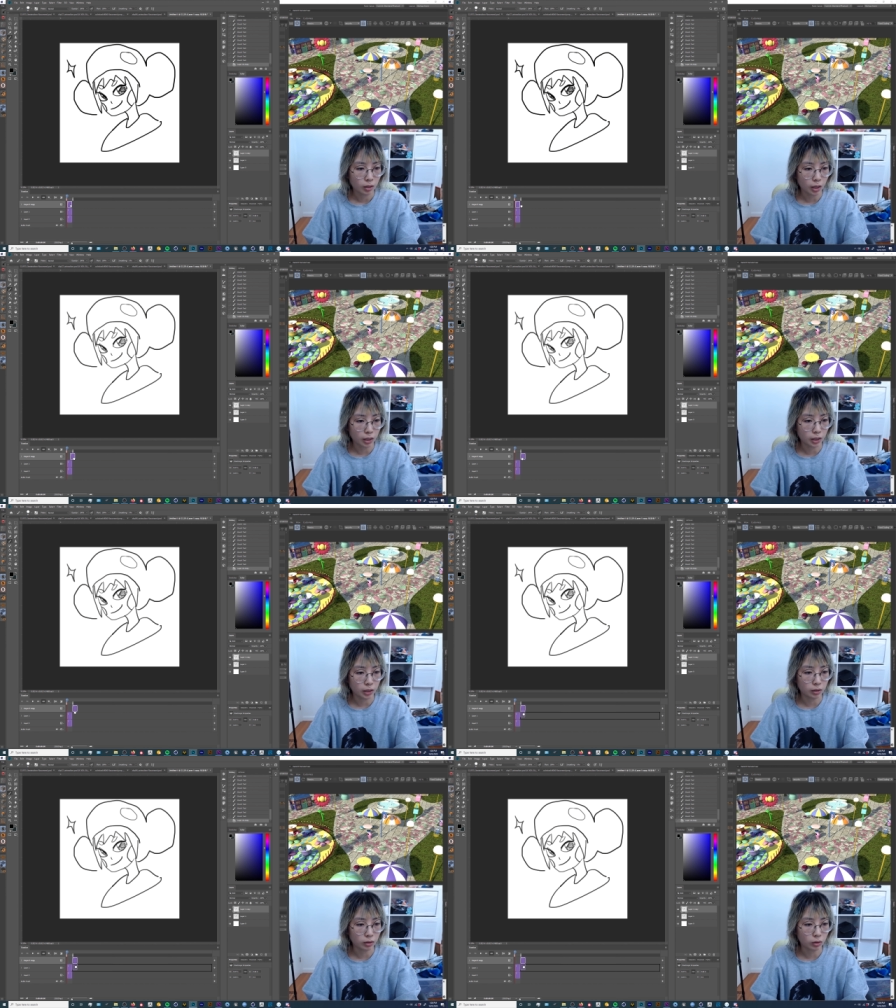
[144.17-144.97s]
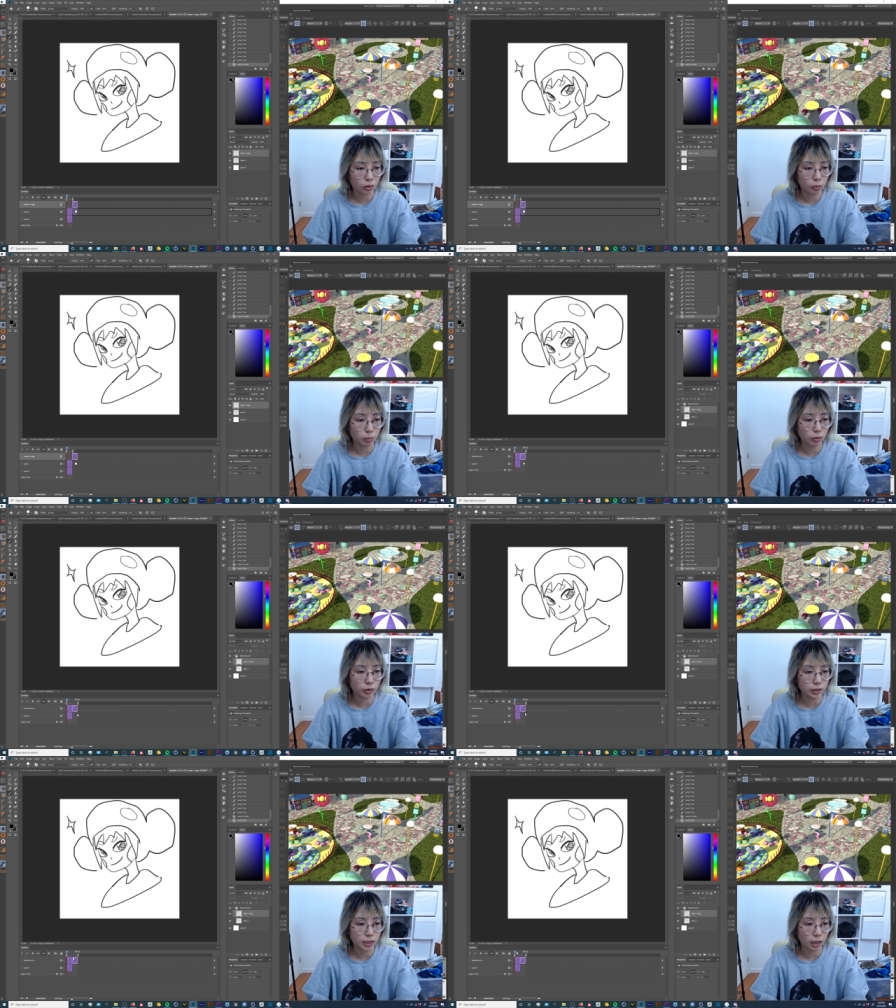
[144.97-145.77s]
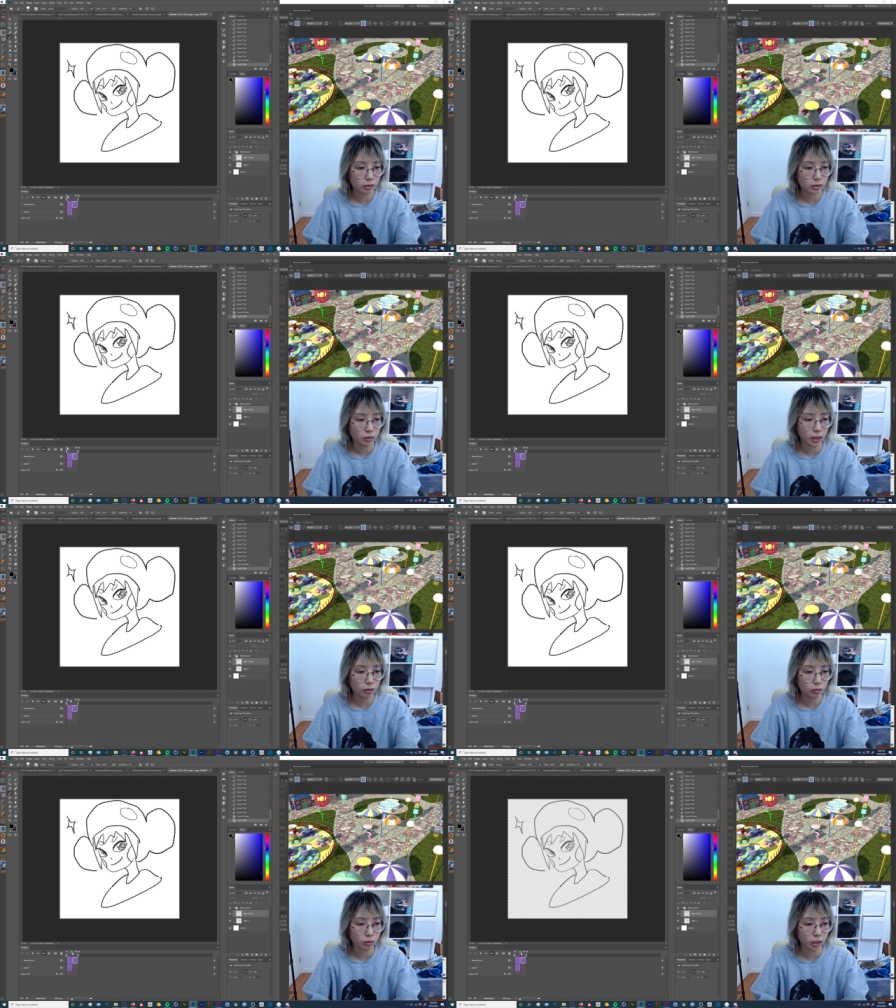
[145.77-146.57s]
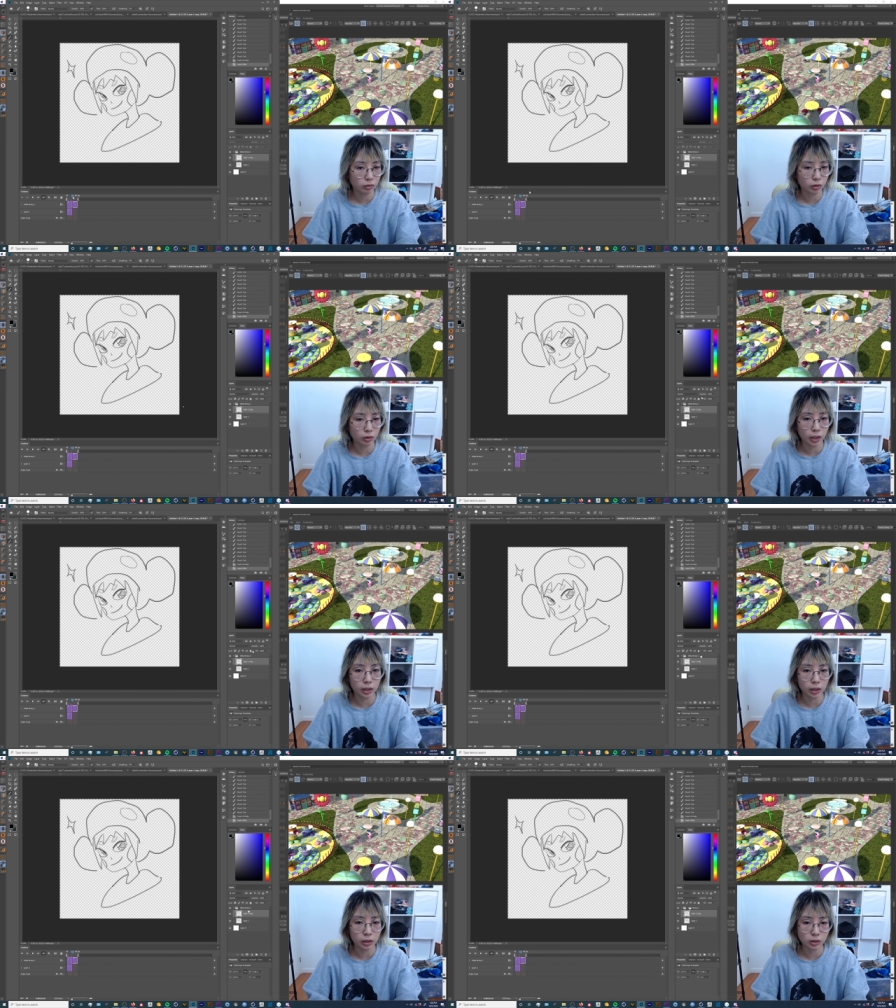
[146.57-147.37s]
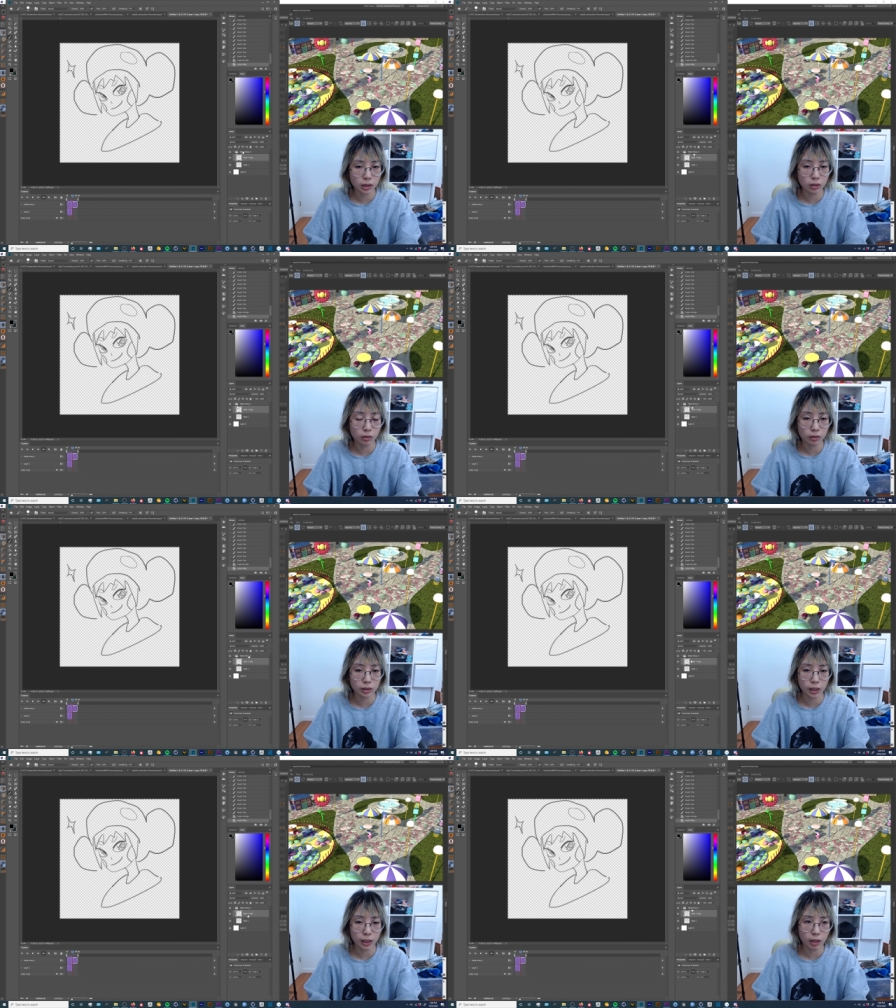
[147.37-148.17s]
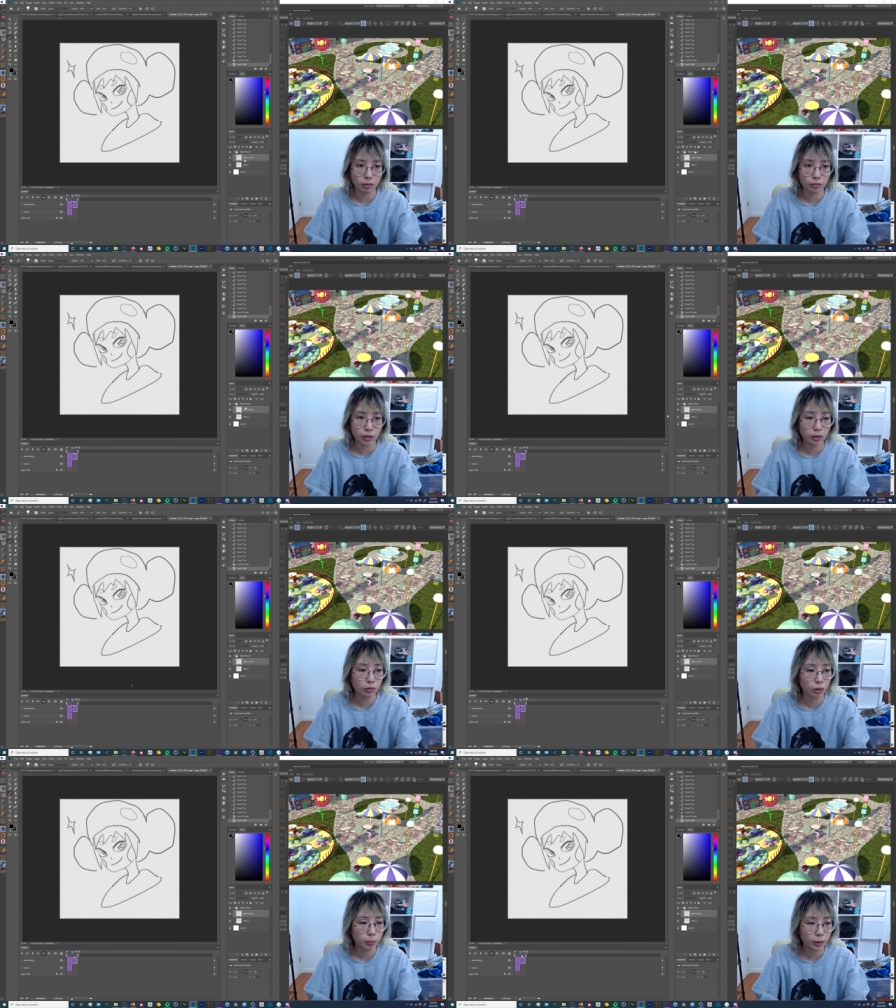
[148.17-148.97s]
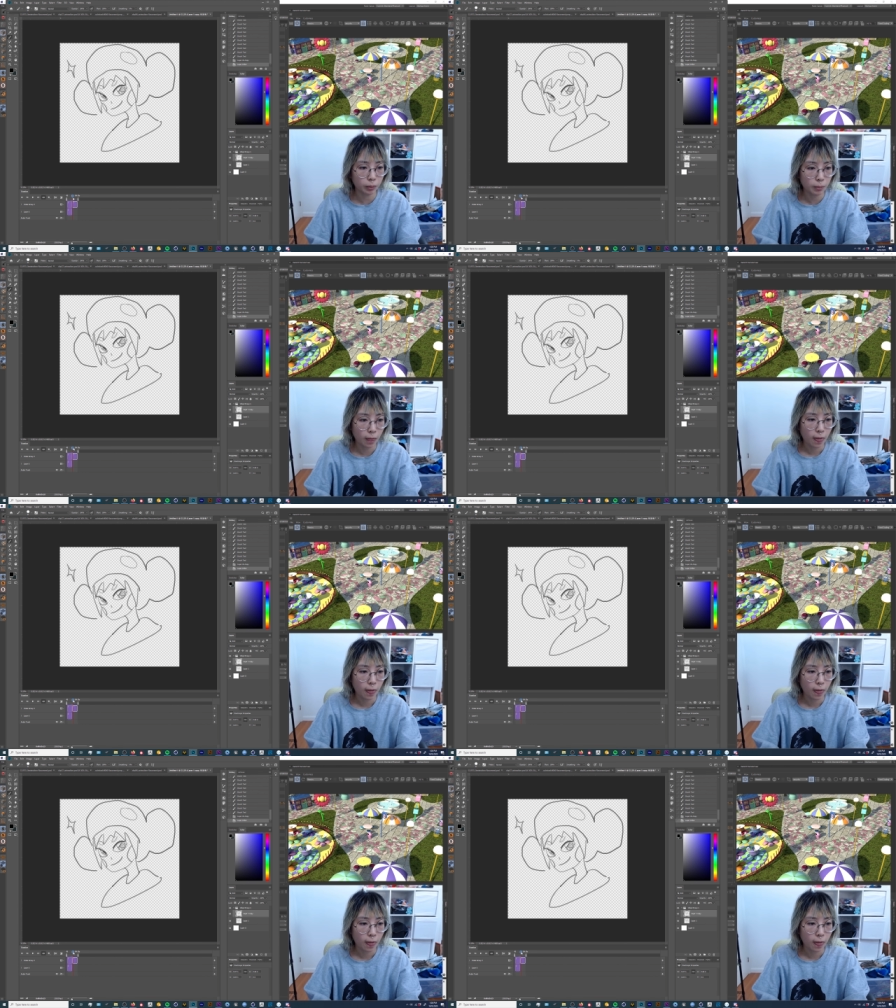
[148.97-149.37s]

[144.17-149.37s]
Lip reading: and then you move it down. So now you've kind of created, and you'll see you'll have a video group here.